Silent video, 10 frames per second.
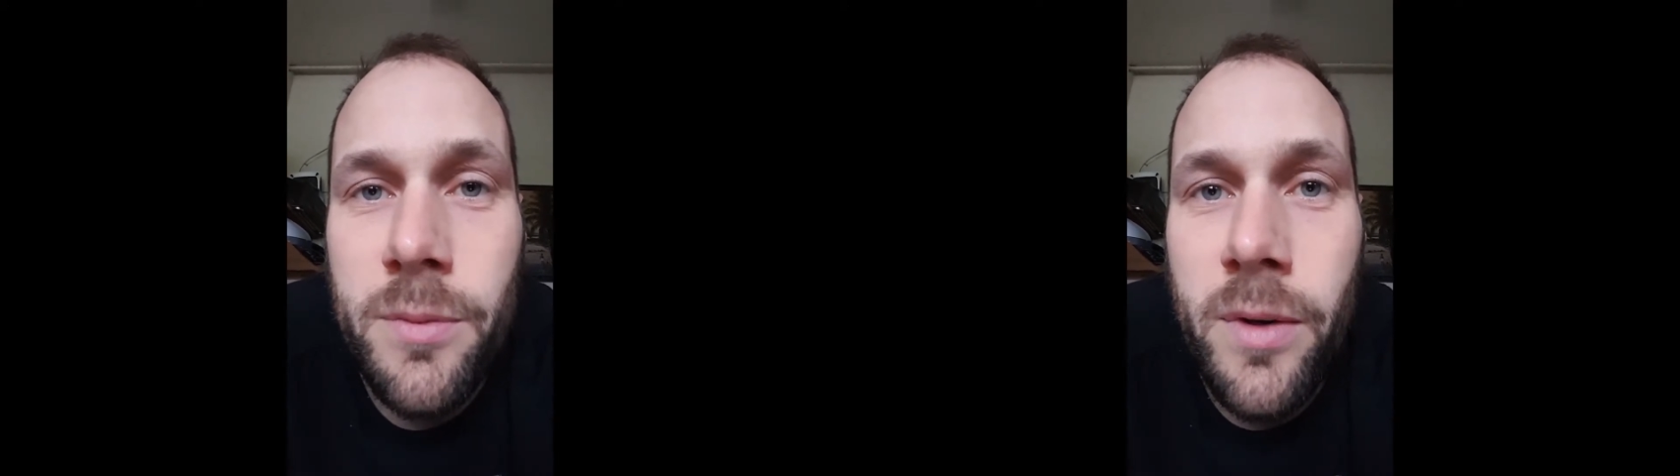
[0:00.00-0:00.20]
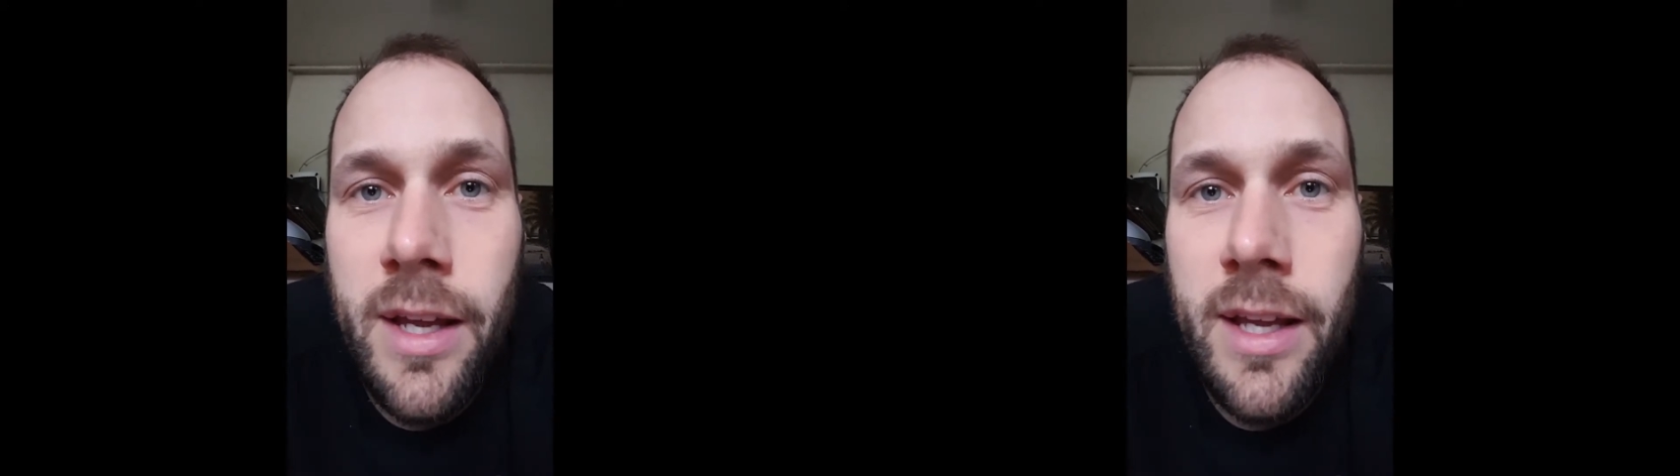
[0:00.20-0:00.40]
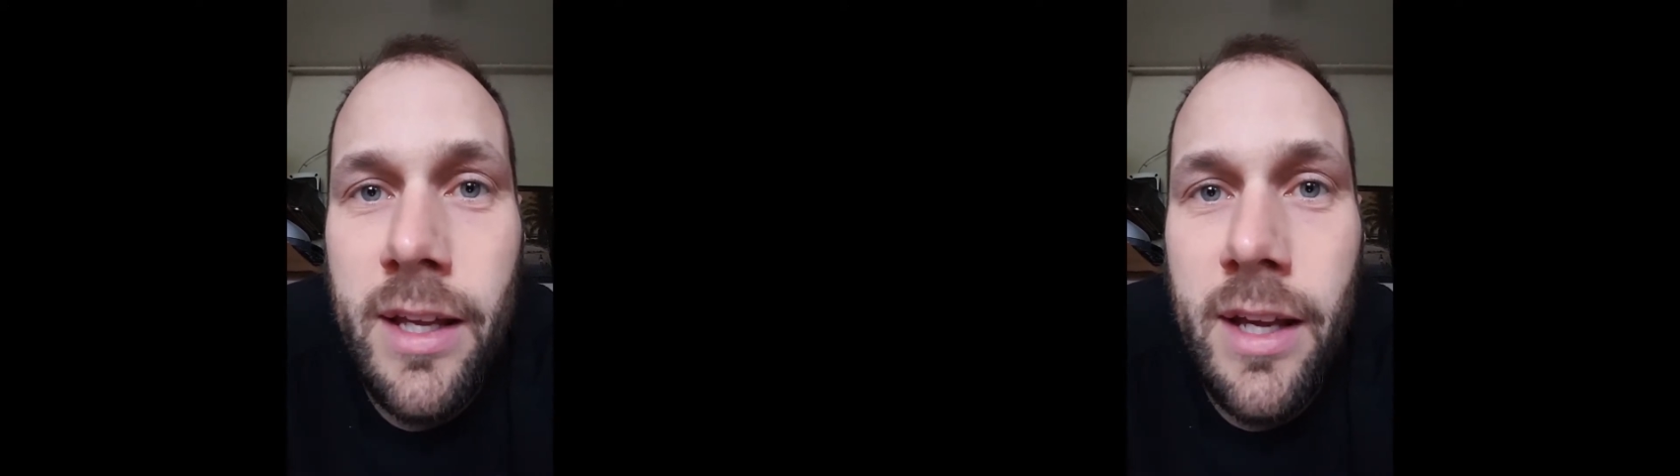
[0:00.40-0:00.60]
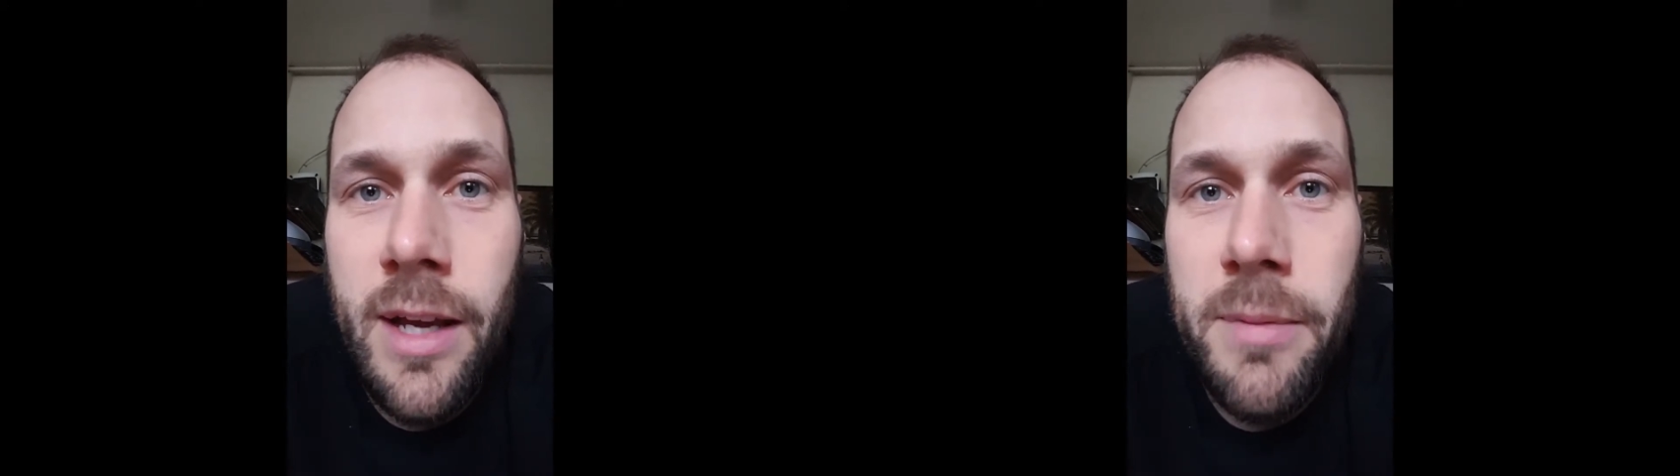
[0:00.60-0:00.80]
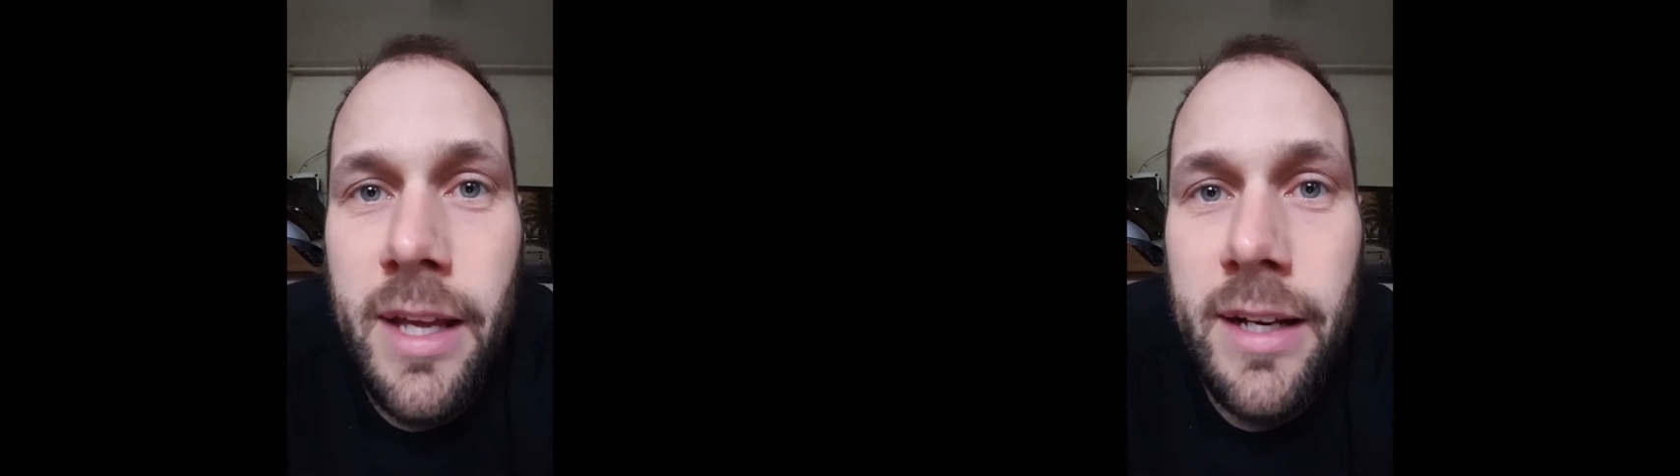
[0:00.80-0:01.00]
way,
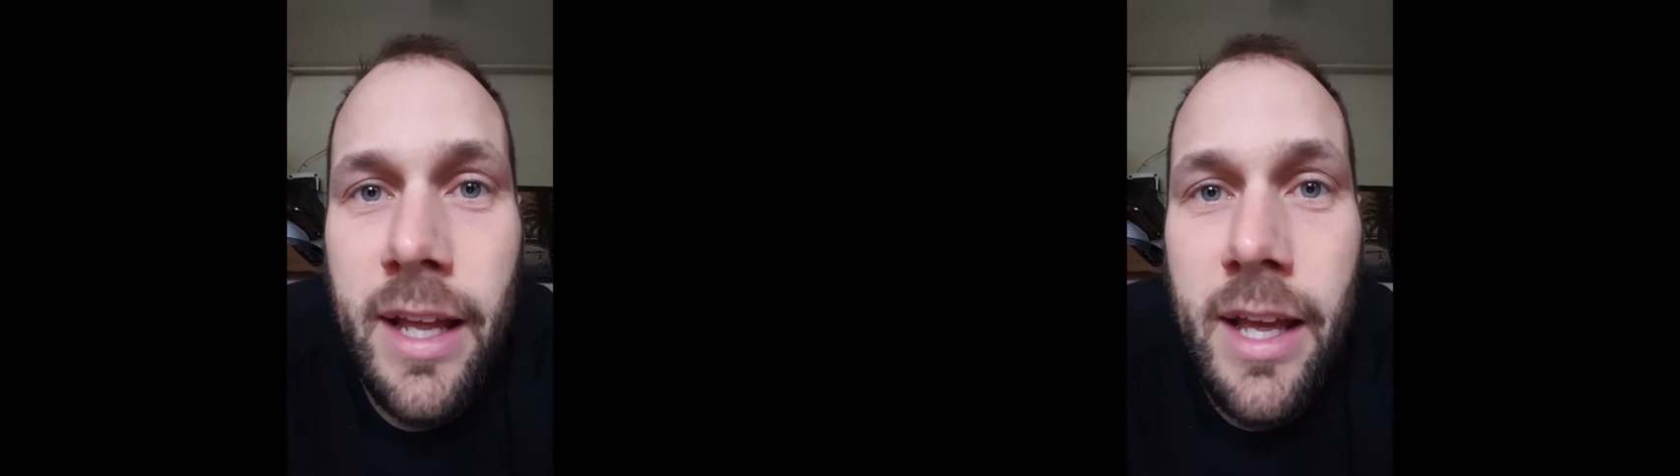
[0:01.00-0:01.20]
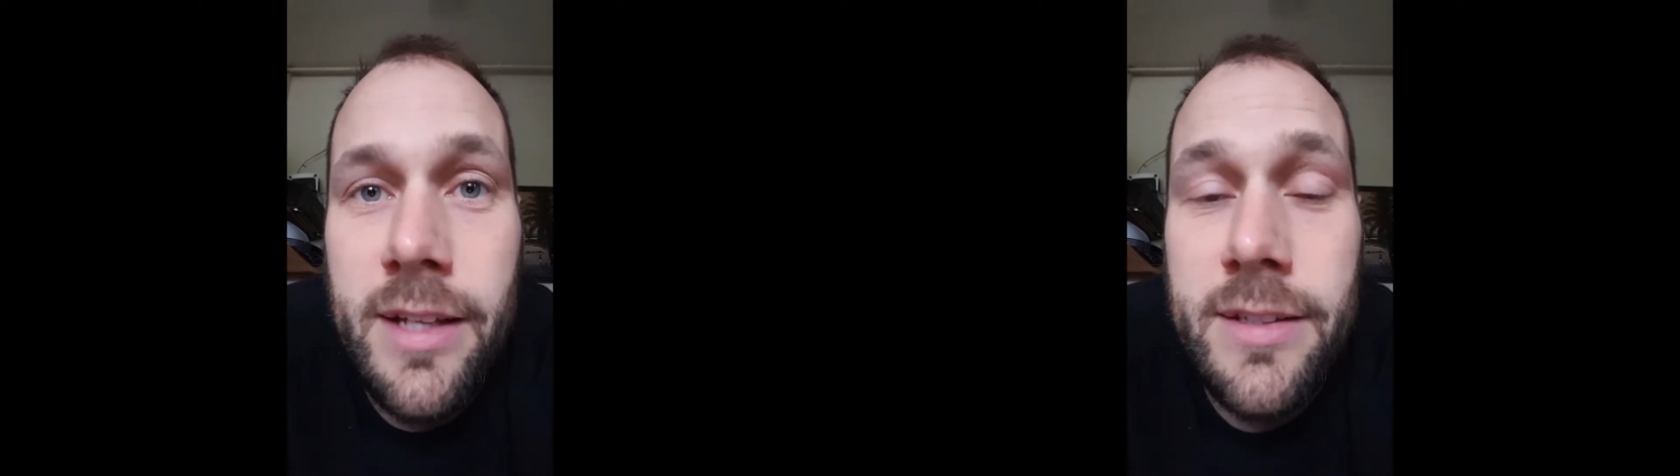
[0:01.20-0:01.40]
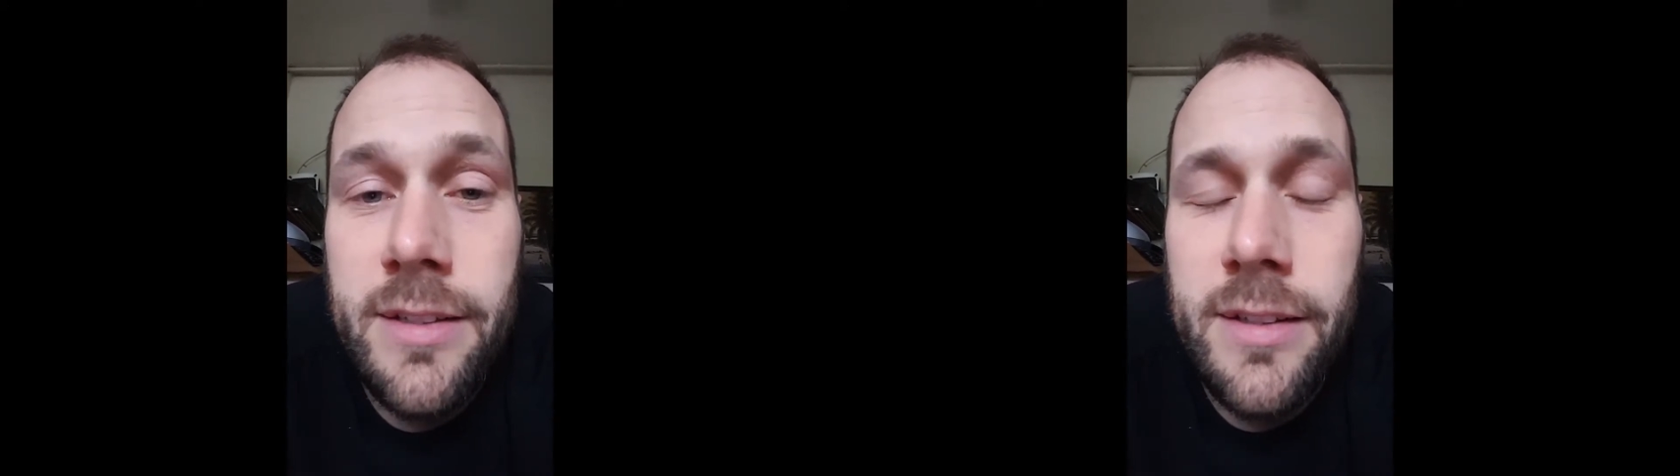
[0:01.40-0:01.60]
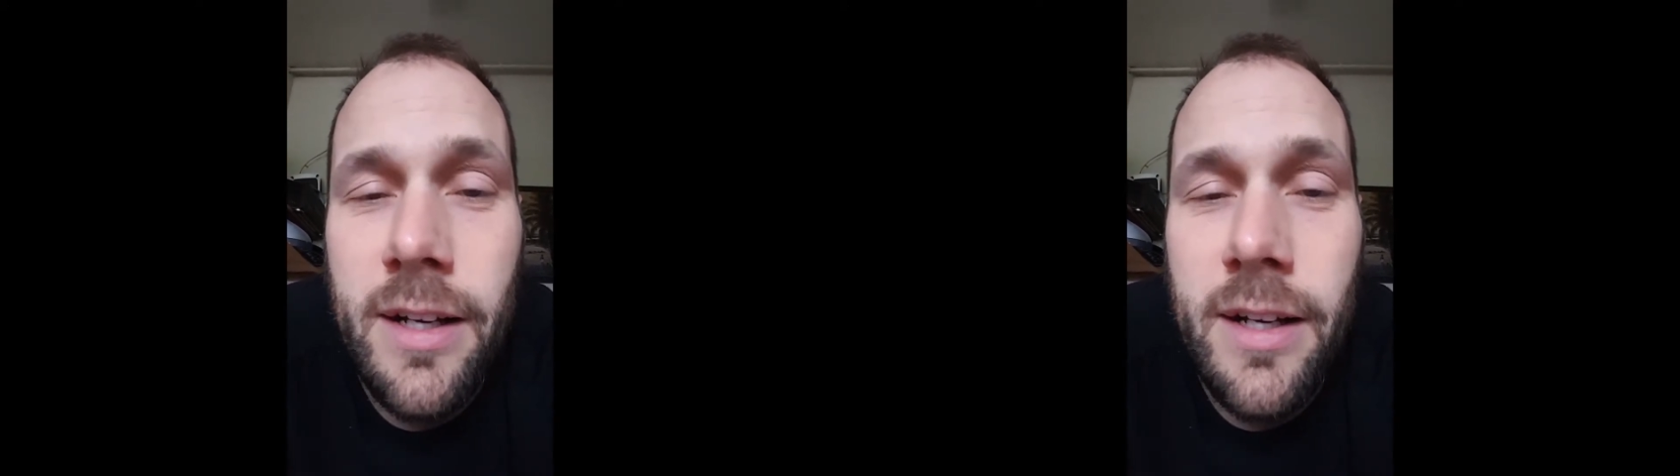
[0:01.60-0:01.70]
I began to hate.